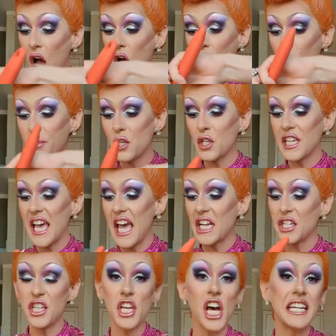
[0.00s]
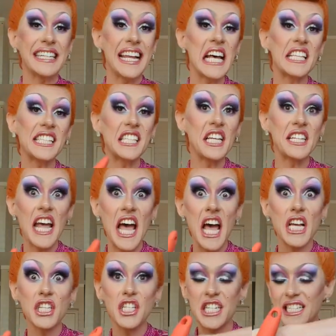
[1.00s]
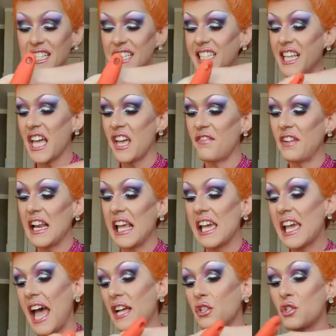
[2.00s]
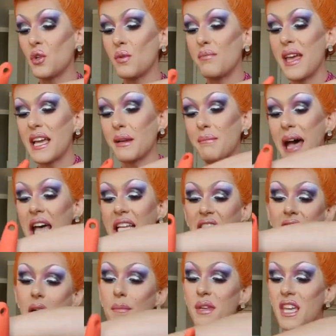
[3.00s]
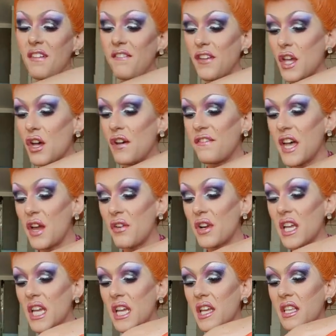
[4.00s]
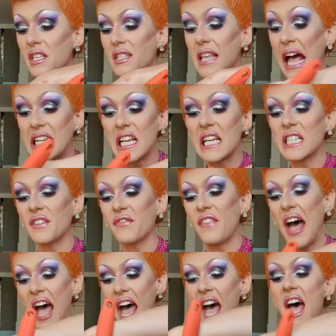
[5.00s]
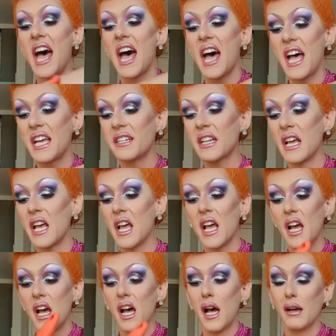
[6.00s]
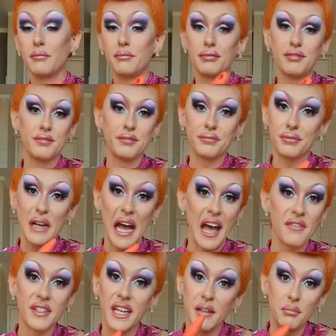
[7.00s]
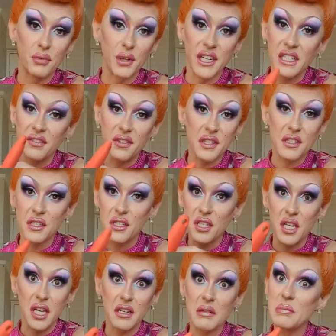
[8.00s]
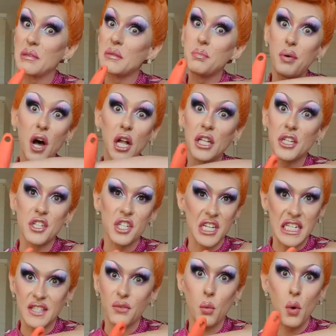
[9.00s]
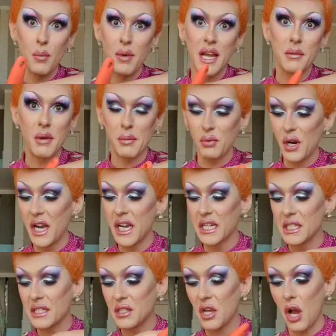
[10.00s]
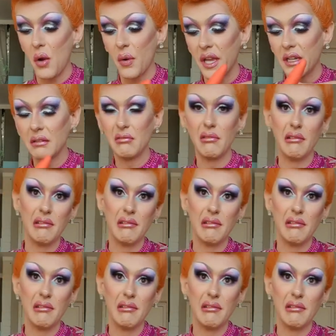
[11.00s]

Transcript: Hope you get to your destination safely and you make my tummy feel very satisfied. I haven't had breakfast yet. Apologies for where my brain is going.